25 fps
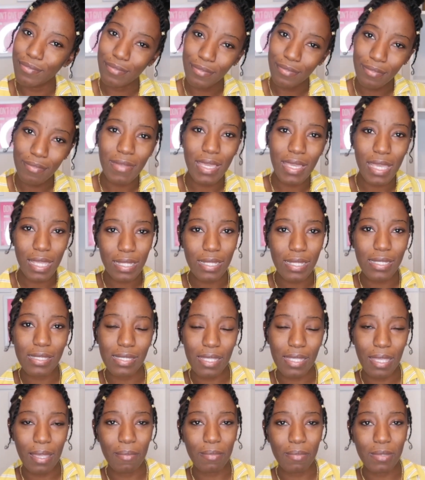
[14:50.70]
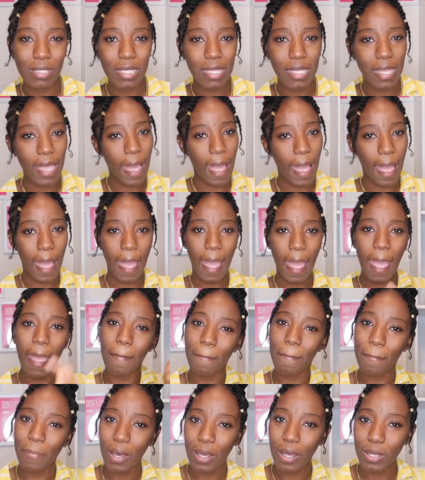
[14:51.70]
mean the same thing. You
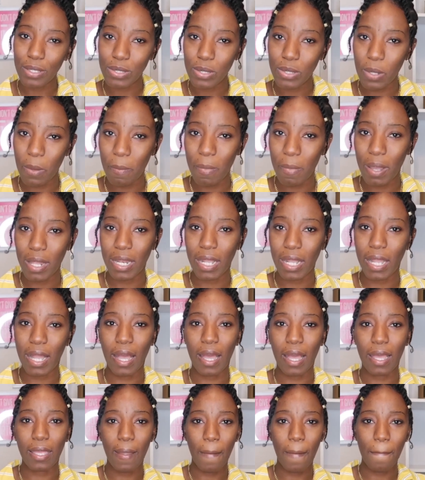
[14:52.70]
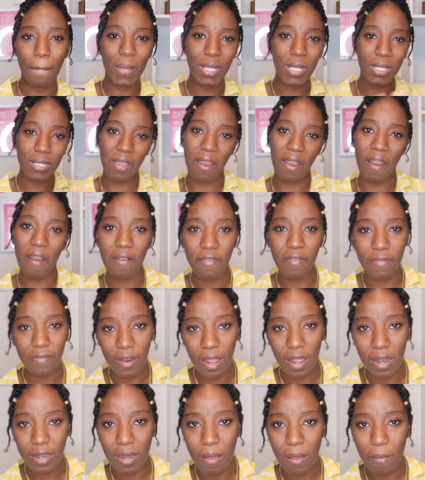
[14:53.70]
hype on somebody because you're better off
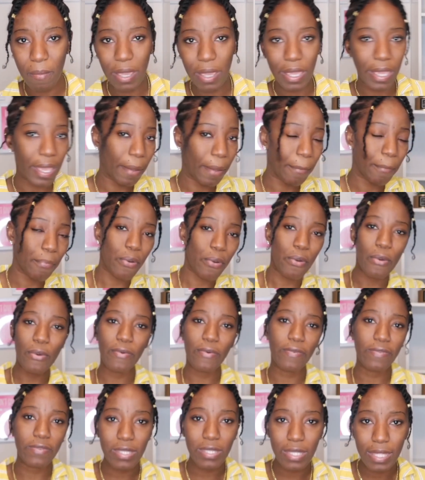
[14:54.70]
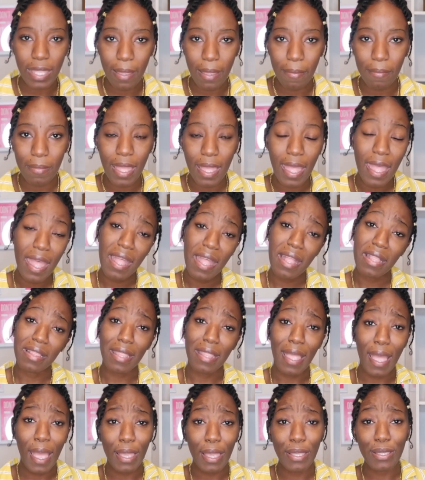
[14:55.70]
than them, and you prove to them
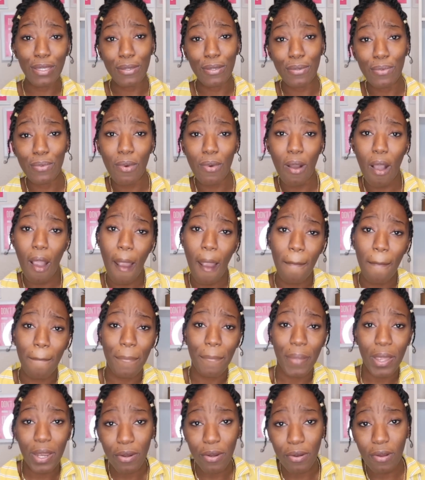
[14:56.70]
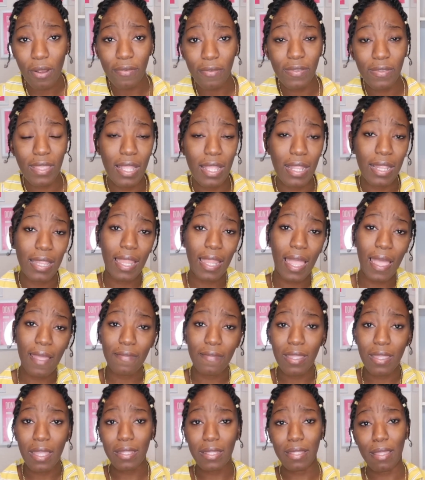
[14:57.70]
that you are better off in
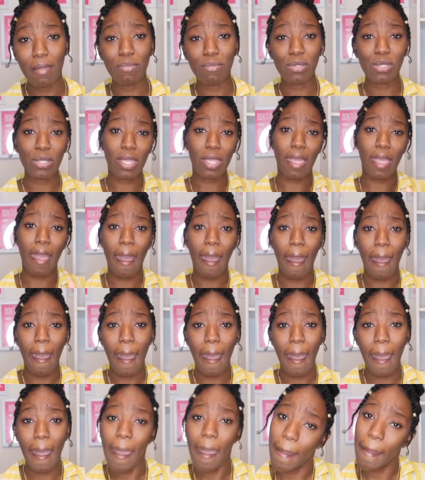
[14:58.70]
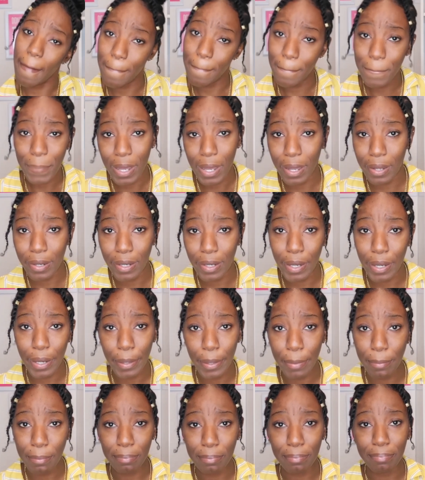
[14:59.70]
life than them, so you hype on
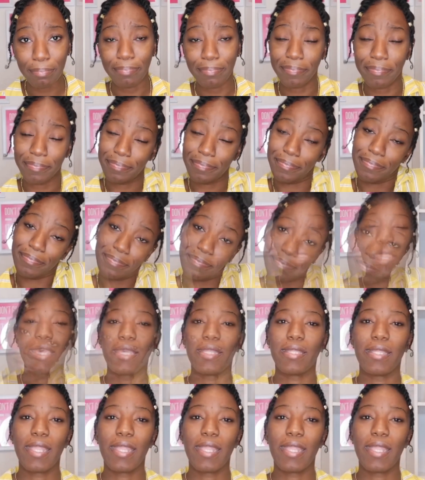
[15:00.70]
them. The